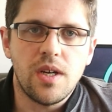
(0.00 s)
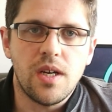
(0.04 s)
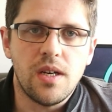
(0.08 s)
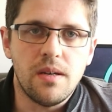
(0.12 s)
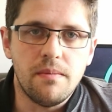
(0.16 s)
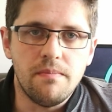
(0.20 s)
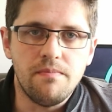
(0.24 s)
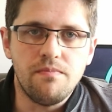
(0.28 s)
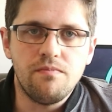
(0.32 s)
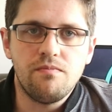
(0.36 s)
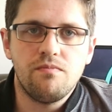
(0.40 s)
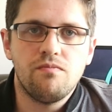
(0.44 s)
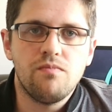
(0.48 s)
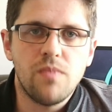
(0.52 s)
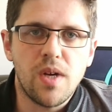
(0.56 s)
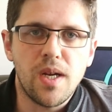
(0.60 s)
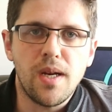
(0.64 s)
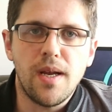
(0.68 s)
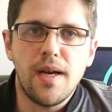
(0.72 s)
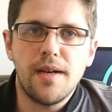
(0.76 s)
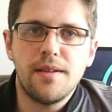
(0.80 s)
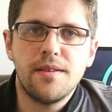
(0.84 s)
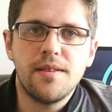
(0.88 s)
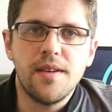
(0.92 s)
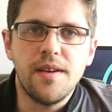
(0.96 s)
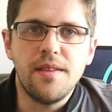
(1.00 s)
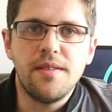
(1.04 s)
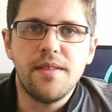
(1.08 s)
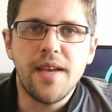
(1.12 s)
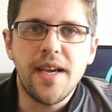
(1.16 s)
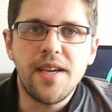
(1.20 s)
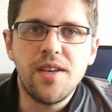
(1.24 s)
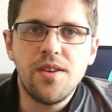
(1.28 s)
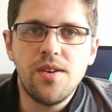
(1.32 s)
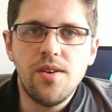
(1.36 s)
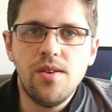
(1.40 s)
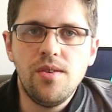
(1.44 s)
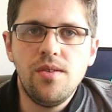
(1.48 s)
Um, I'd like to say
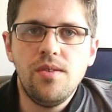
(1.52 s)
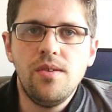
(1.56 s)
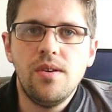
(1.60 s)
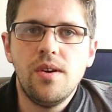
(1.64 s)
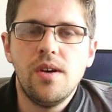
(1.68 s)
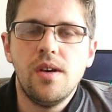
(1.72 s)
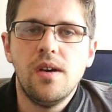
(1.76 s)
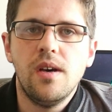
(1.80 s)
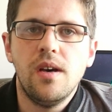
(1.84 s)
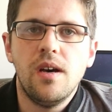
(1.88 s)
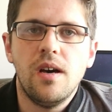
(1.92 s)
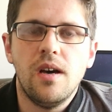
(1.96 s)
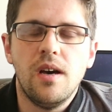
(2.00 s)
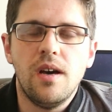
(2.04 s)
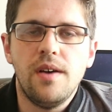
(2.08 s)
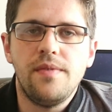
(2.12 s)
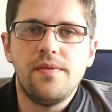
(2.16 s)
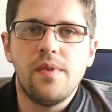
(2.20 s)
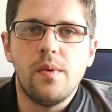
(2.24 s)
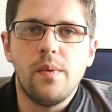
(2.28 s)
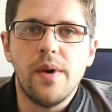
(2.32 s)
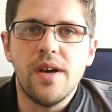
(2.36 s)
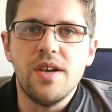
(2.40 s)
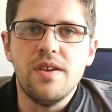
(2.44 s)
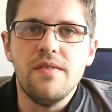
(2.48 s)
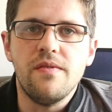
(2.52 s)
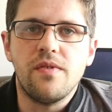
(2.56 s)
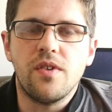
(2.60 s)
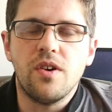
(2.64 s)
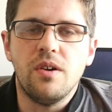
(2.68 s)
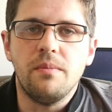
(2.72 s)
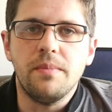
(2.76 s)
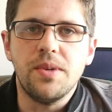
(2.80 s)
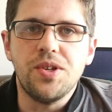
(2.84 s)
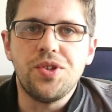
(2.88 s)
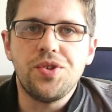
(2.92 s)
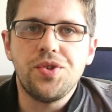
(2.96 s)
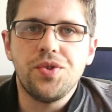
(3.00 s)
thank you uh, for where you've
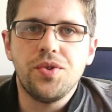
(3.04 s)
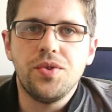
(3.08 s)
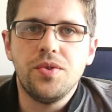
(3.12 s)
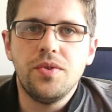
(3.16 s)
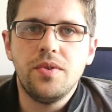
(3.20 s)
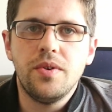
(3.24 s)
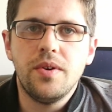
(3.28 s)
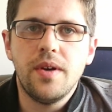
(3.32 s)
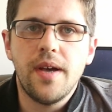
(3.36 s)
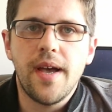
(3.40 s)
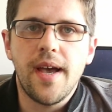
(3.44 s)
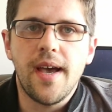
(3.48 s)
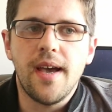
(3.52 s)
got me to,